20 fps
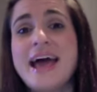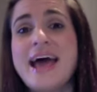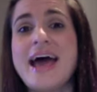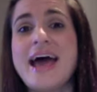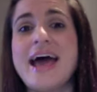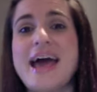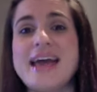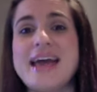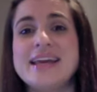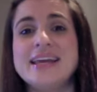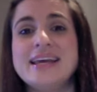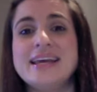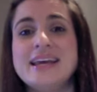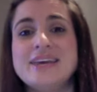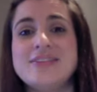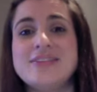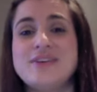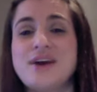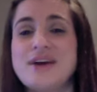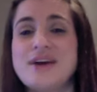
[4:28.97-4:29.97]
And
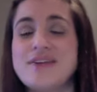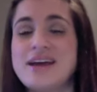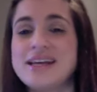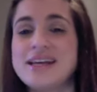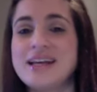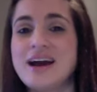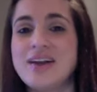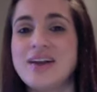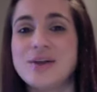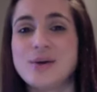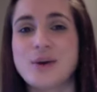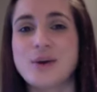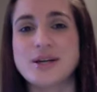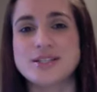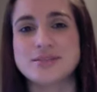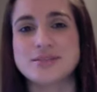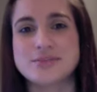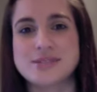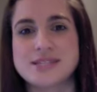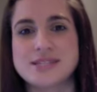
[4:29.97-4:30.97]
if you have any other
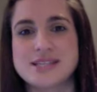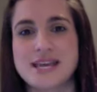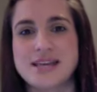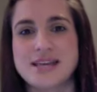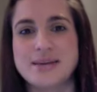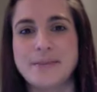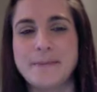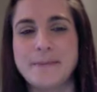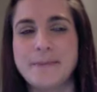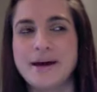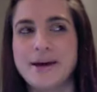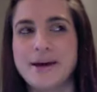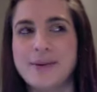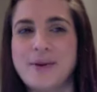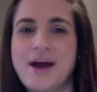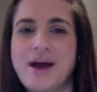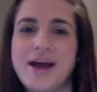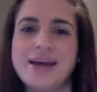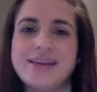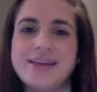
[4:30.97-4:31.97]
questions, send them my
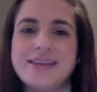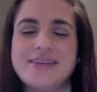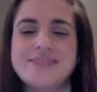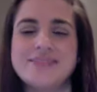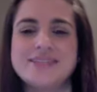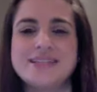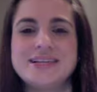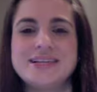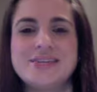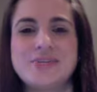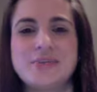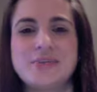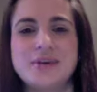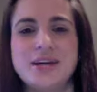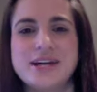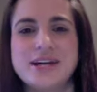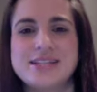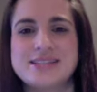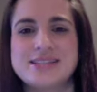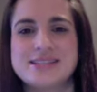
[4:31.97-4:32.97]
way. I'd love to hear from you
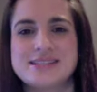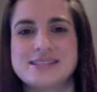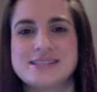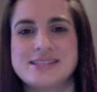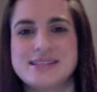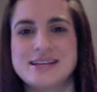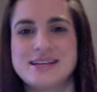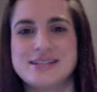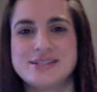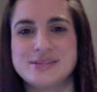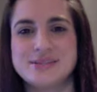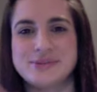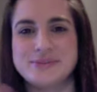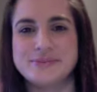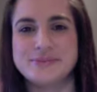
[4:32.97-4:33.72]
guys. I'll see you guys soon.